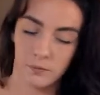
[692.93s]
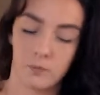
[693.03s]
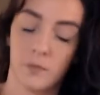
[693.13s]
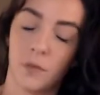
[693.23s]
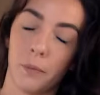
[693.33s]

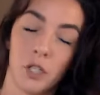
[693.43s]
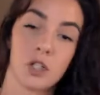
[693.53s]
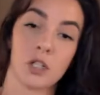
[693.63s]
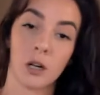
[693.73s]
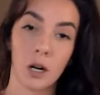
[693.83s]
The
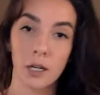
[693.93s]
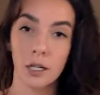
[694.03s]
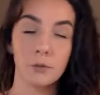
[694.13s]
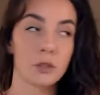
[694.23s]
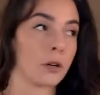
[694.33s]
Magician card
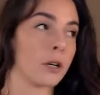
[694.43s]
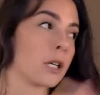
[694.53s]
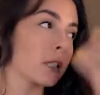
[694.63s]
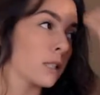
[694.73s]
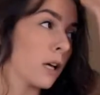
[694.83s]
keeps showing
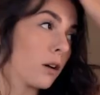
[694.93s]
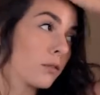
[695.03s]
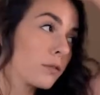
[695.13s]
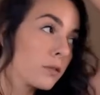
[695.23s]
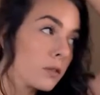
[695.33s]
itself.
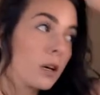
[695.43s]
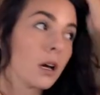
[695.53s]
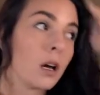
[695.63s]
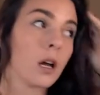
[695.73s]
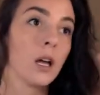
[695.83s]

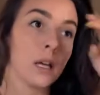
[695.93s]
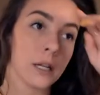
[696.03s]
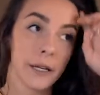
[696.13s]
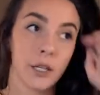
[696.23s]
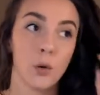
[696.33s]

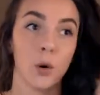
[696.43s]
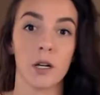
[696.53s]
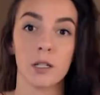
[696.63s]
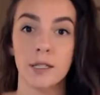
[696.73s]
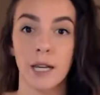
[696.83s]
You are in
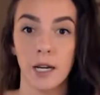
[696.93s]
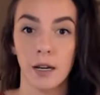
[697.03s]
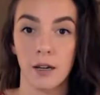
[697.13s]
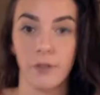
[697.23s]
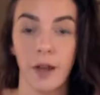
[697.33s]
a state
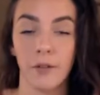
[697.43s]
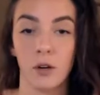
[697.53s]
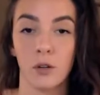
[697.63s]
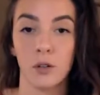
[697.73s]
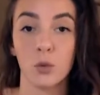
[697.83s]
of having
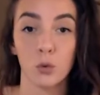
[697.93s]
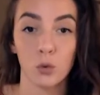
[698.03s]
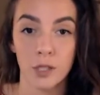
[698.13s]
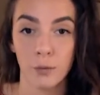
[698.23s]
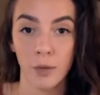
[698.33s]
all the
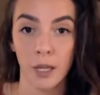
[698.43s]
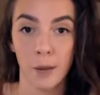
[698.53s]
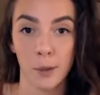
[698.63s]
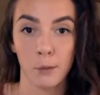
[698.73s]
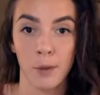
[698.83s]
tools and being
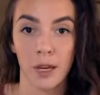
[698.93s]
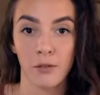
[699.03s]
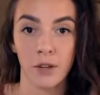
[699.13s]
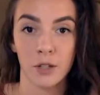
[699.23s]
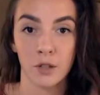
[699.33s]
able to
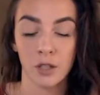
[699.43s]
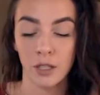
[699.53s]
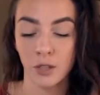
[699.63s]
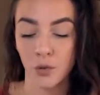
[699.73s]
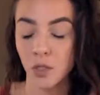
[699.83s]
manifest good
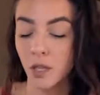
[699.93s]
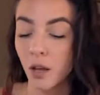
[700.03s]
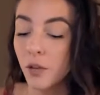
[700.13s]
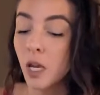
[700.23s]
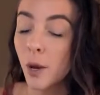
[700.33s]
things for yourself.